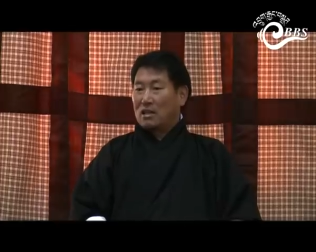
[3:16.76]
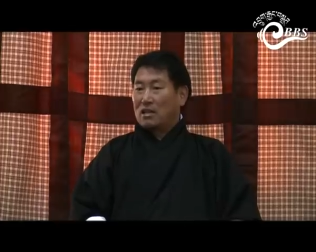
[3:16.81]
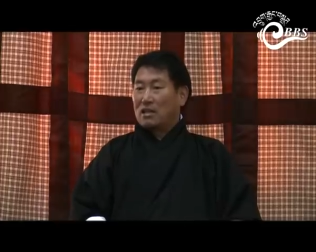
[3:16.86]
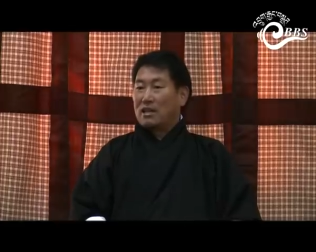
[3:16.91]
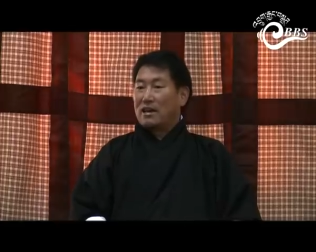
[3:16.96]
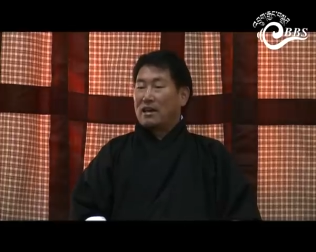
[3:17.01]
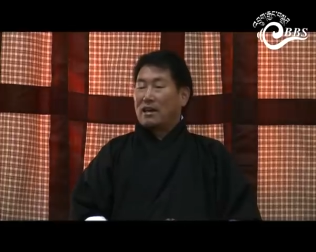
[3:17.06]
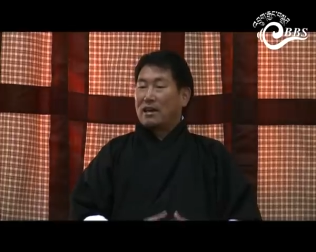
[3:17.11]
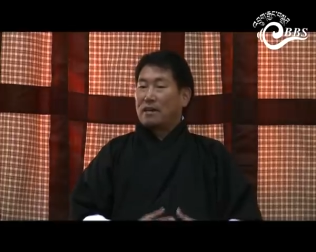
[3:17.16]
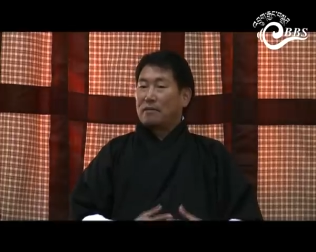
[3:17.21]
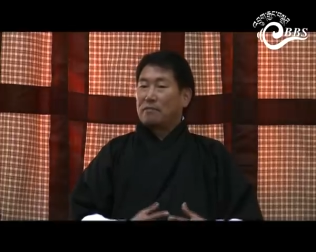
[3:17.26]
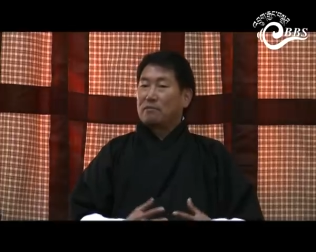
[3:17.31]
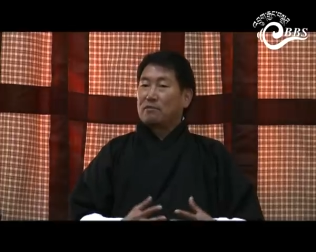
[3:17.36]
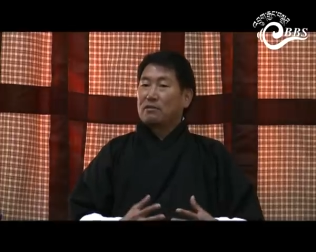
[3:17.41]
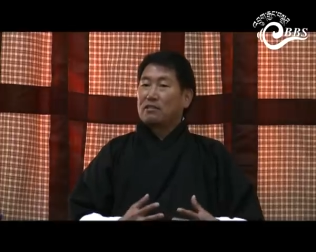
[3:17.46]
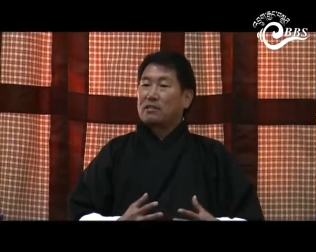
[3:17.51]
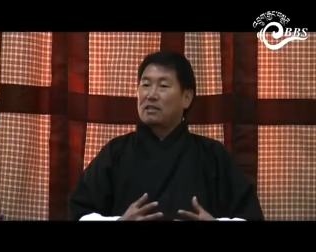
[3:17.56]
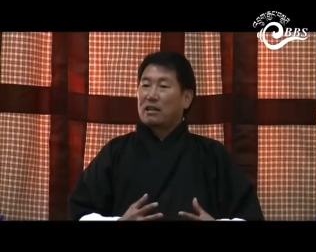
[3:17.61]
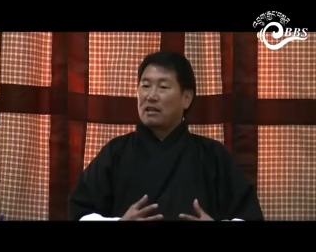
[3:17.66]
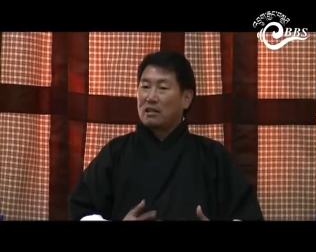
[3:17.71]
They have
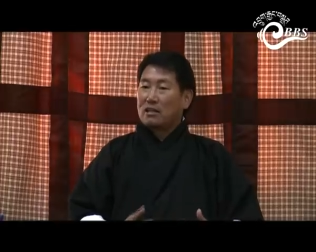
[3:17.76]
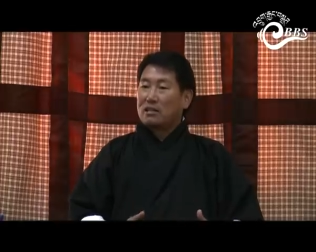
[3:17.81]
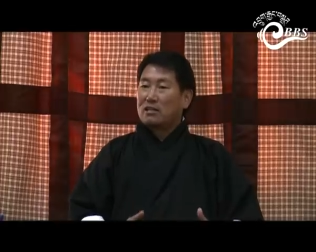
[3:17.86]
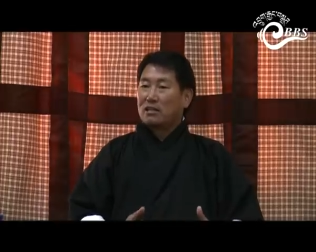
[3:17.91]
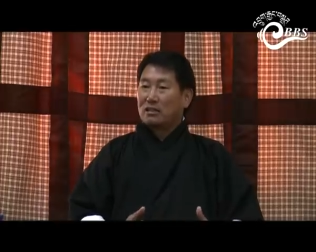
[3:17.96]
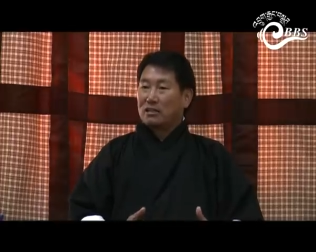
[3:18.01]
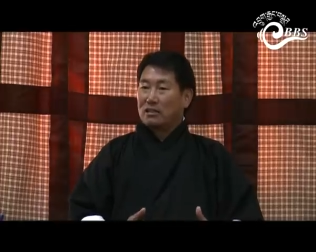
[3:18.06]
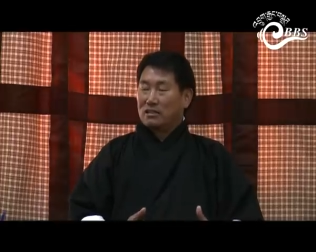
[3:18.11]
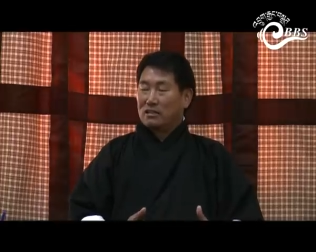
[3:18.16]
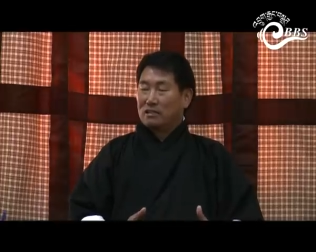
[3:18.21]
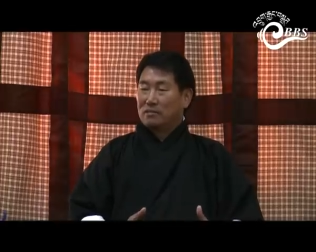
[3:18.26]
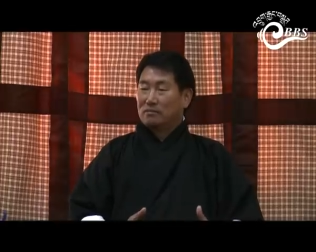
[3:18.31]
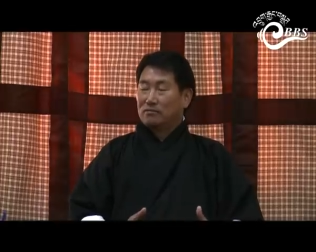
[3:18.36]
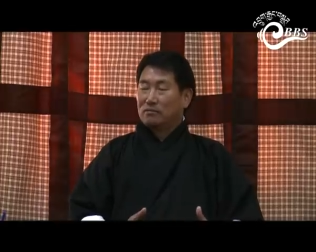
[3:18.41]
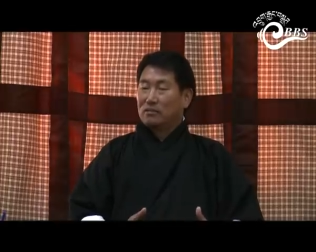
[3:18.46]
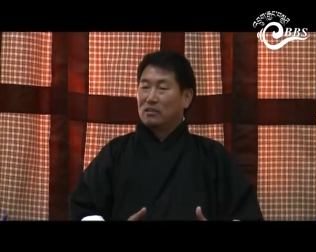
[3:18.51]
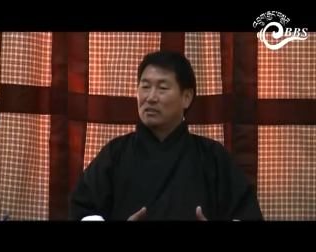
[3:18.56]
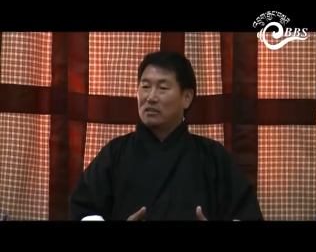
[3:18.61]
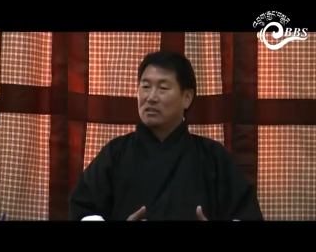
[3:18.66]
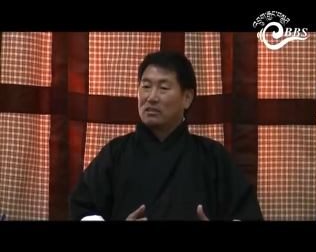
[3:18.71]
surrendered
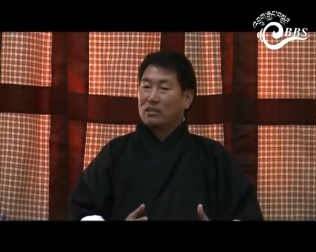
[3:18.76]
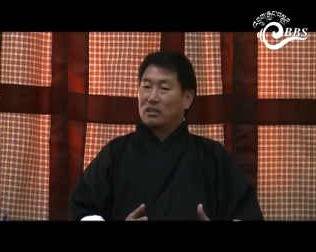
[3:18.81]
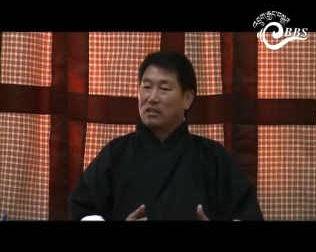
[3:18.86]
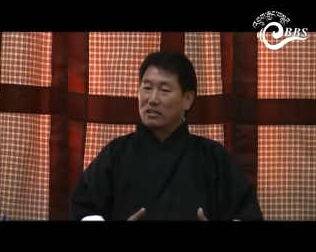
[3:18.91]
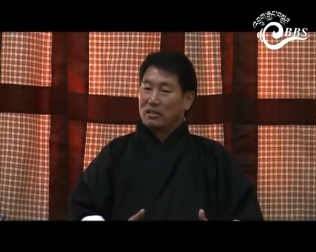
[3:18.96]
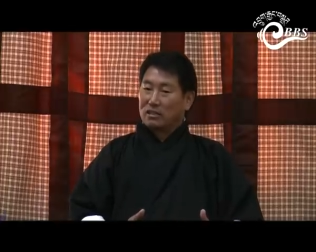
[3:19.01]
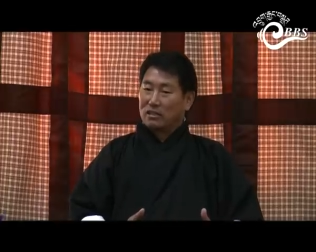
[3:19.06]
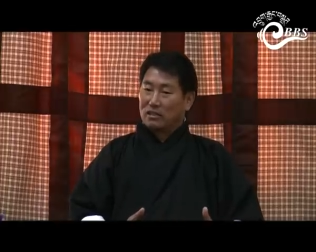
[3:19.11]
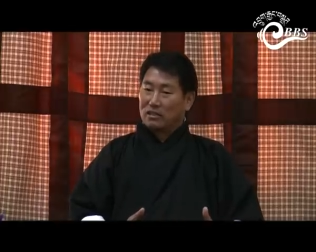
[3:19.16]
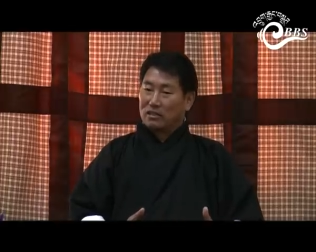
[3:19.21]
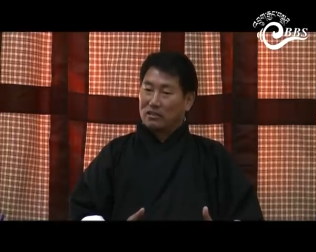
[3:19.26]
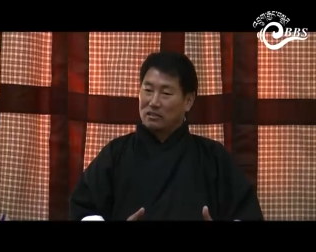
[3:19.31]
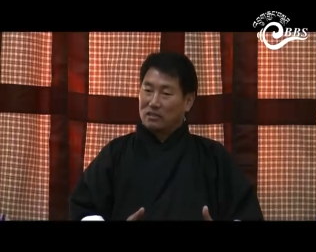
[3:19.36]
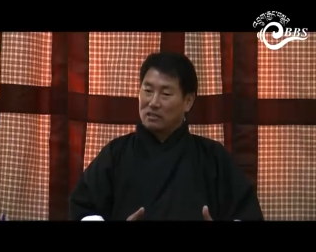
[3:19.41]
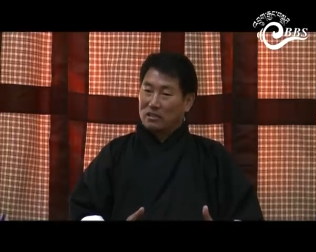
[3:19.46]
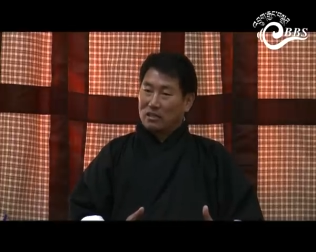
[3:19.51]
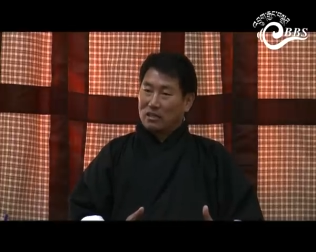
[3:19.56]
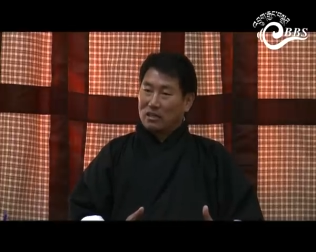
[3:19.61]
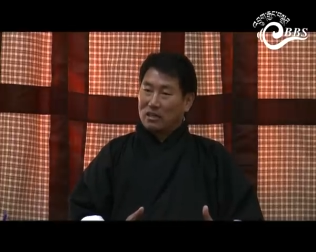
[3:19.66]
the secretaries